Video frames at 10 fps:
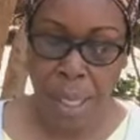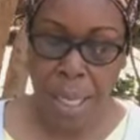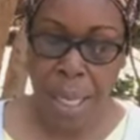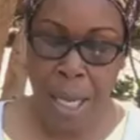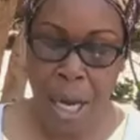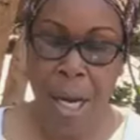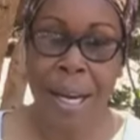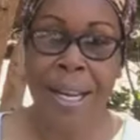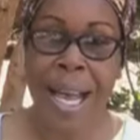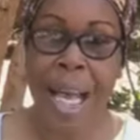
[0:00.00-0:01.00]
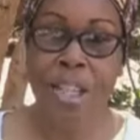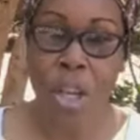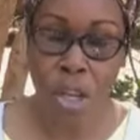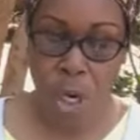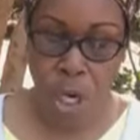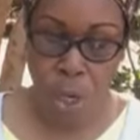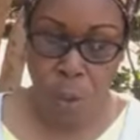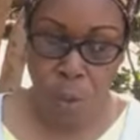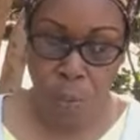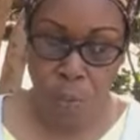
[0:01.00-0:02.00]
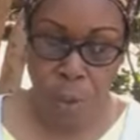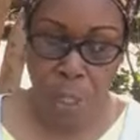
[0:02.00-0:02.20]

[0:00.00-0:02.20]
Ye are not your own,